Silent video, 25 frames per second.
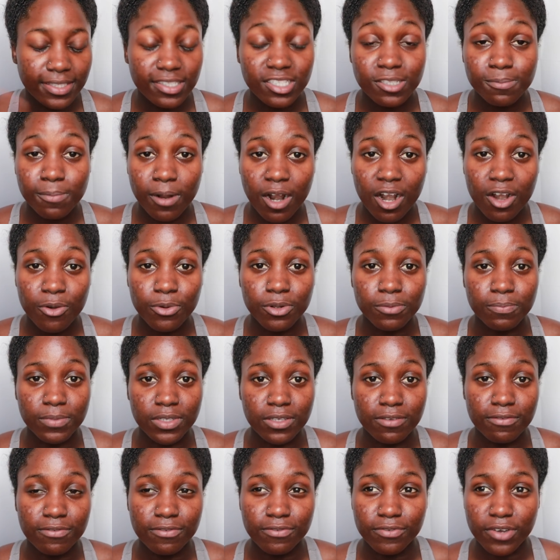this bar would
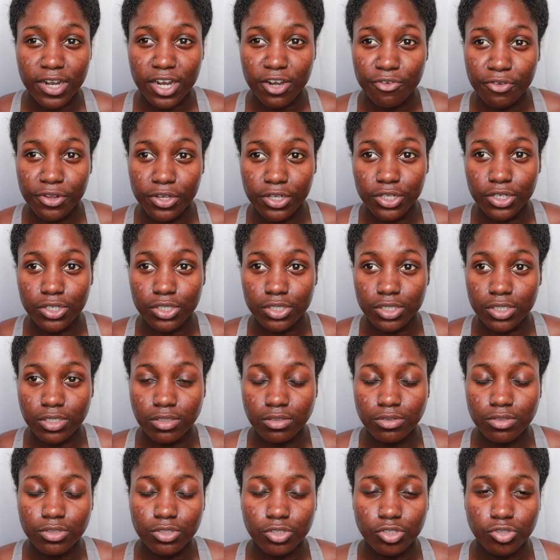be very
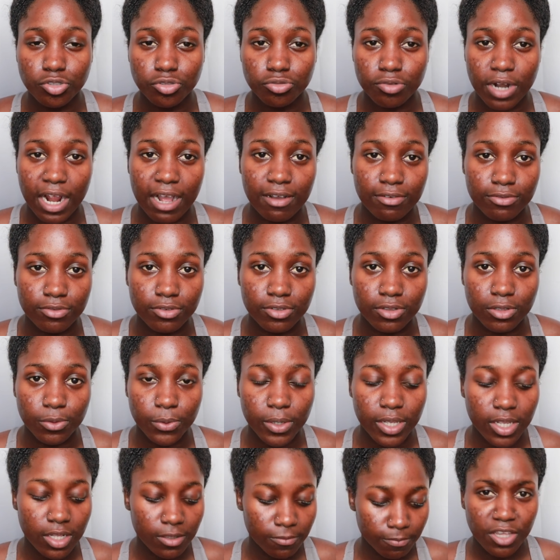good to travel
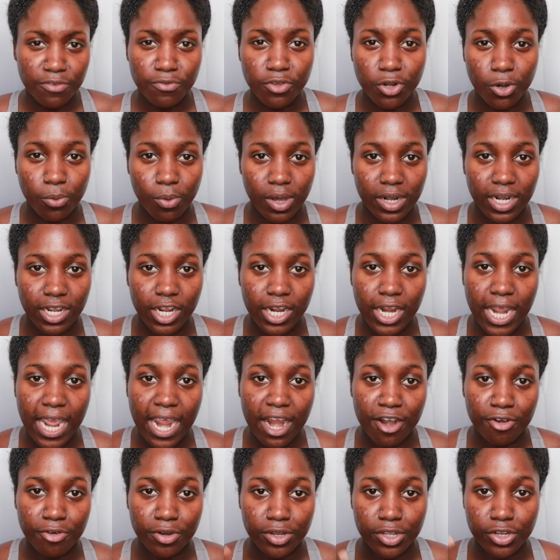with if you don't want to
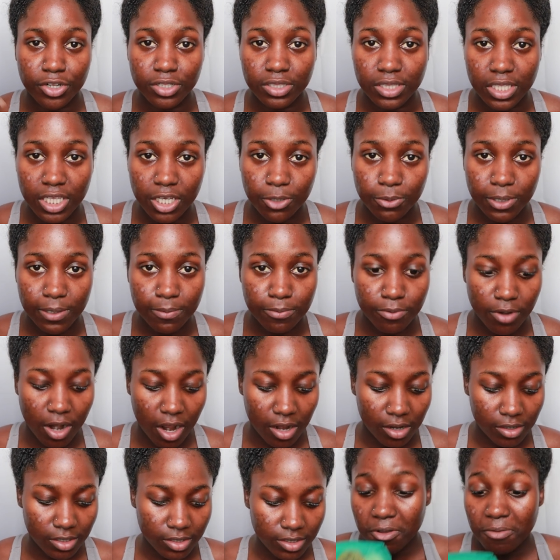carry your liquid
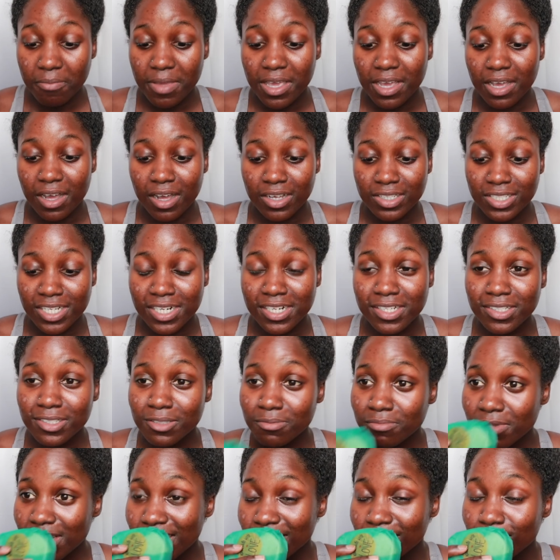product oh my gosh and
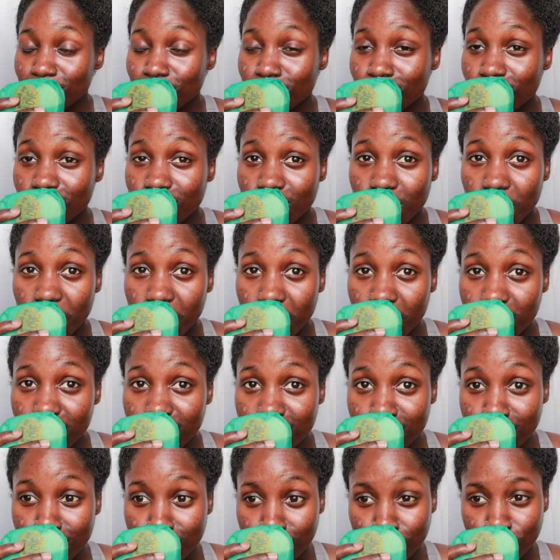this smells so
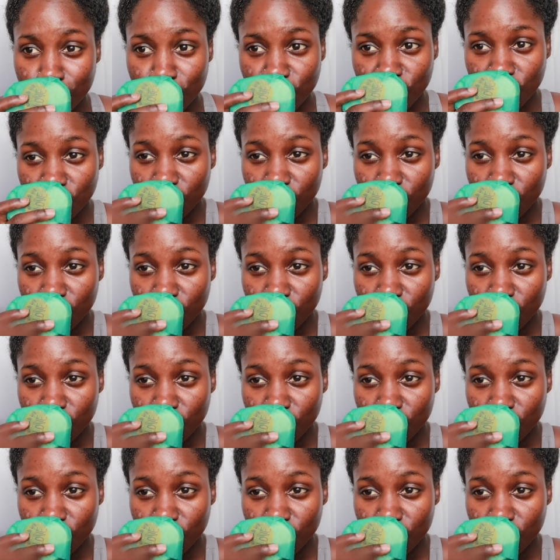good though